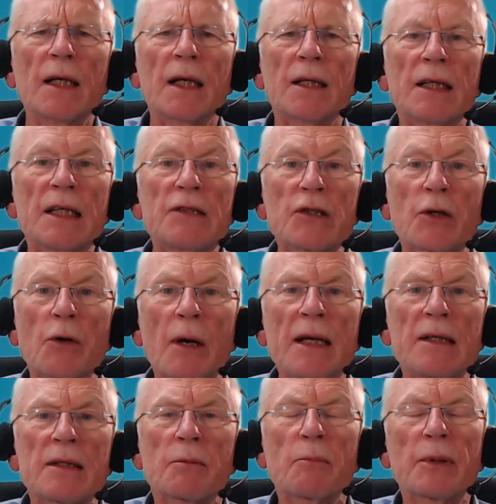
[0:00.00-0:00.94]
These are
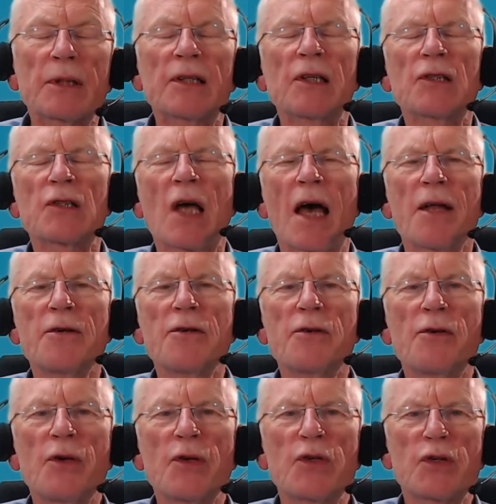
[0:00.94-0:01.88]
great, but there's
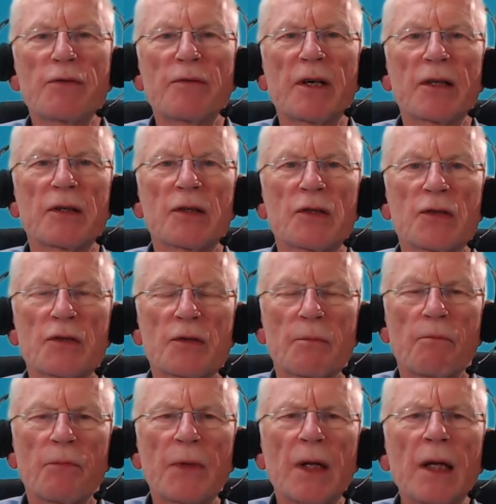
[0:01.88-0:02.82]
hundreds of others.
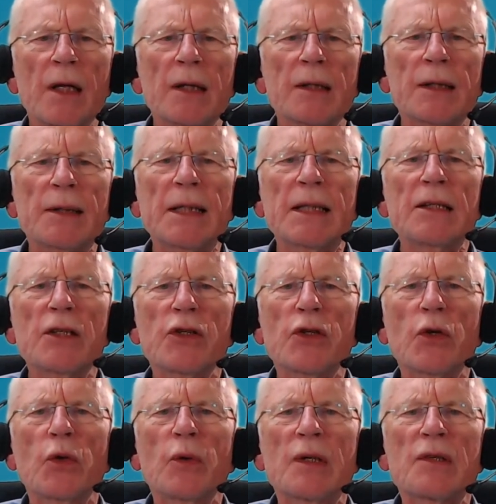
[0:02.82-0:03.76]
The thing to
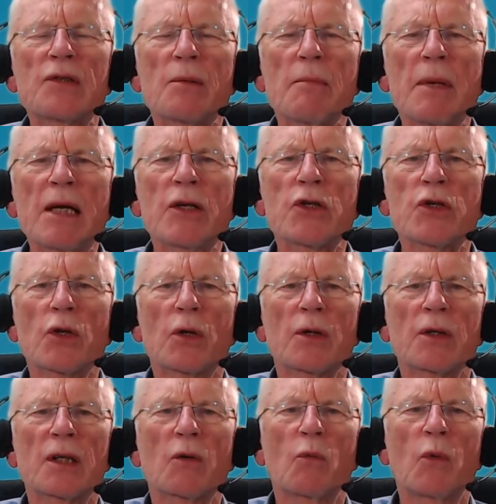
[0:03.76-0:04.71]
do is to make
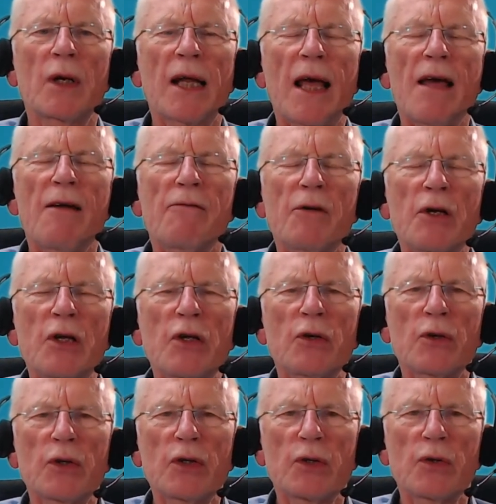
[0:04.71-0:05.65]
sure that whatever
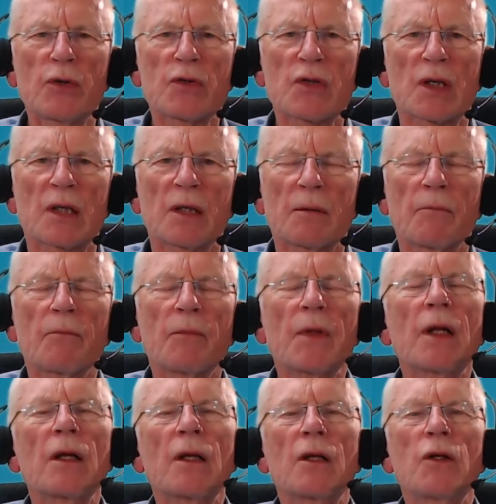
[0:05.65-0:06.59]
you're using,
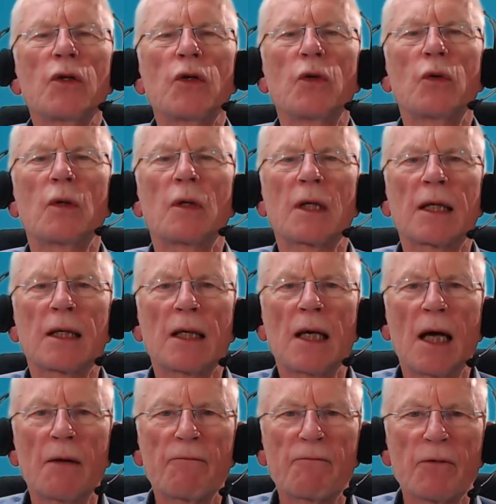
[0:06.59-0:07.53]
you
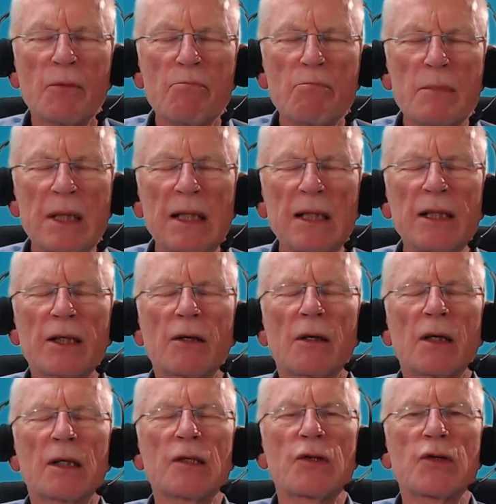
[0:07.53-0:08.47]

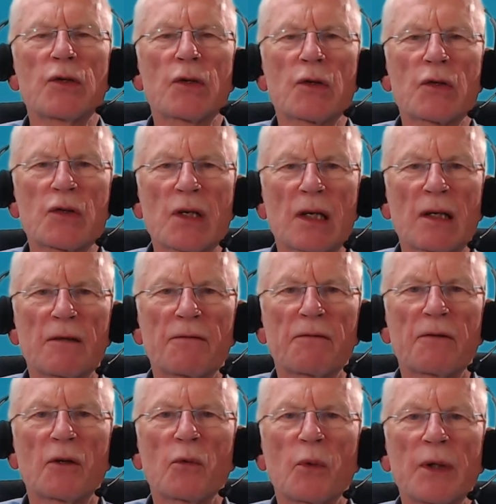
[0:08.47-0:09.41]
familiarize
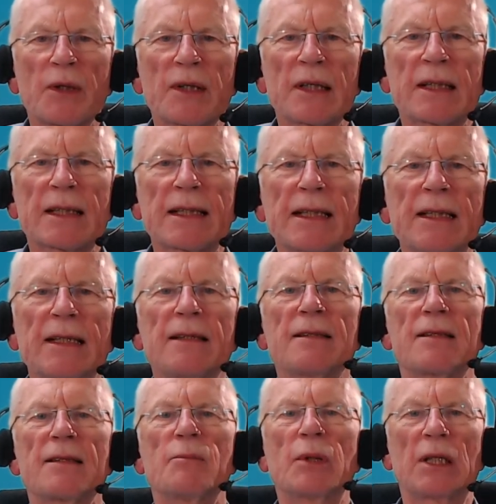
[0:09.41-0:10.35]
yourself with it
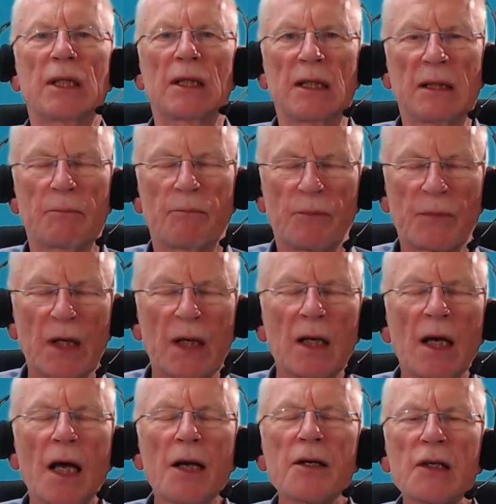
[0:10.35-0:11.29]
intimately.
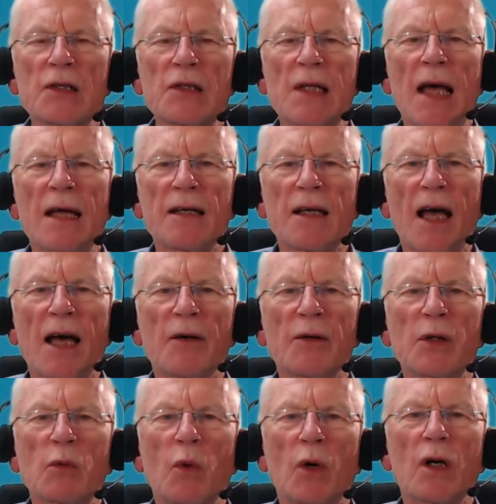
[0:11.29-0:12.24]
Understand
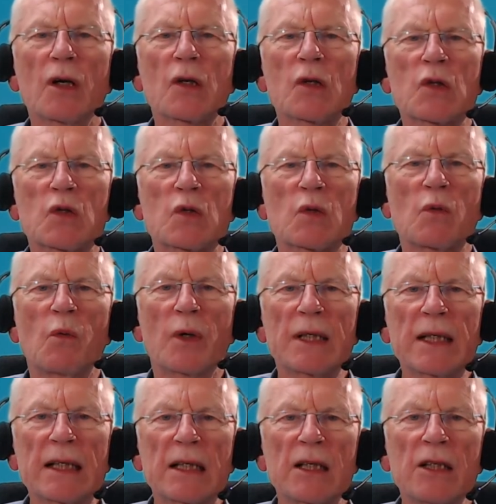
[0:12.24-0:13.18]
how it works,
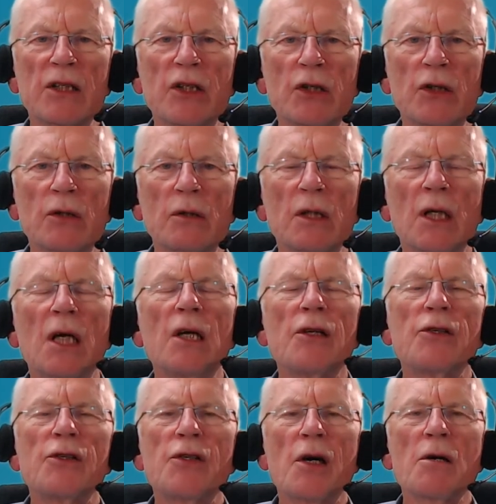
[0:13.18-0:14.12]
what it can do.
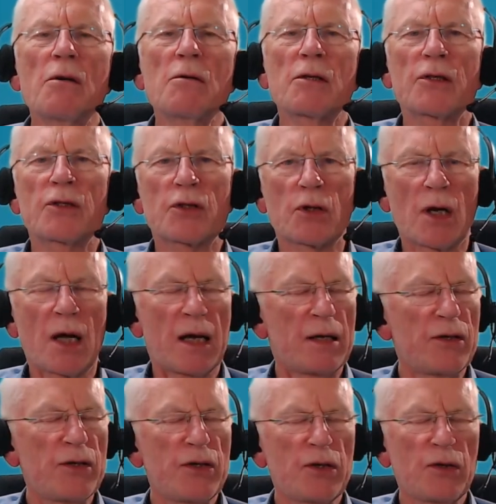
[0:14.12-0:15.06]
Don't try
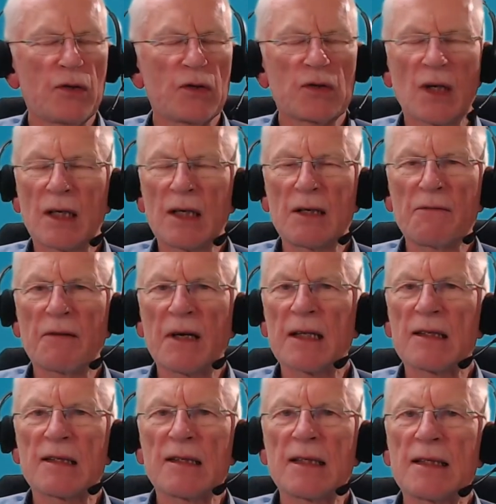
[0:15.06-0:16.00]
and use any
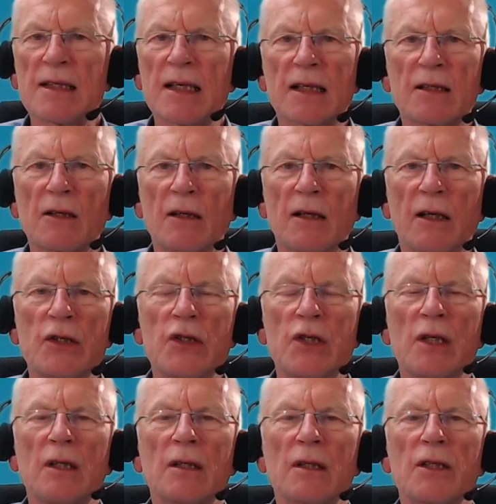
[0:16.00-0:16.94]
fancy
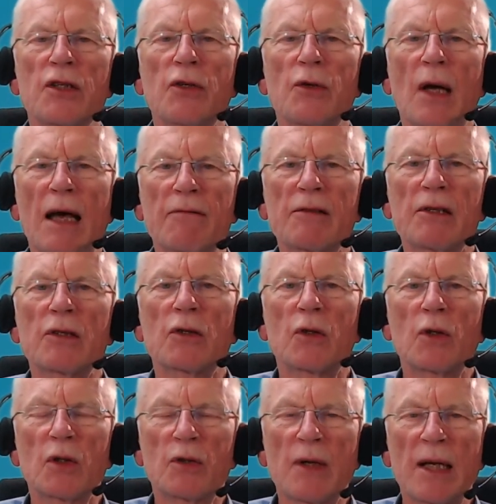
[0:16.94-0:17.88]
technology that you haven't
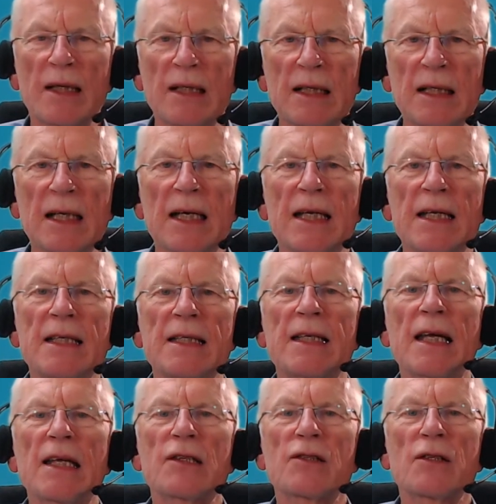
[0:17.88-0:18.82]
already
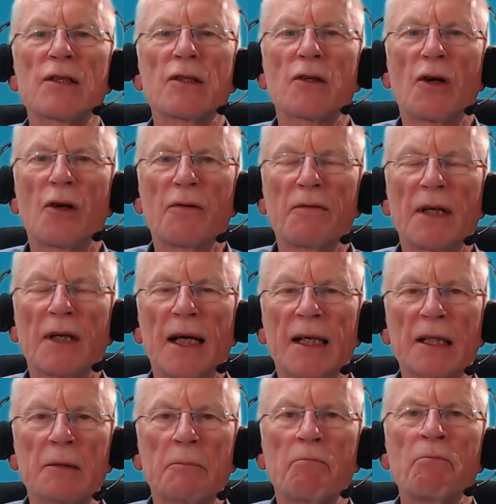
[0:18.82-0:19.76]
tested offline.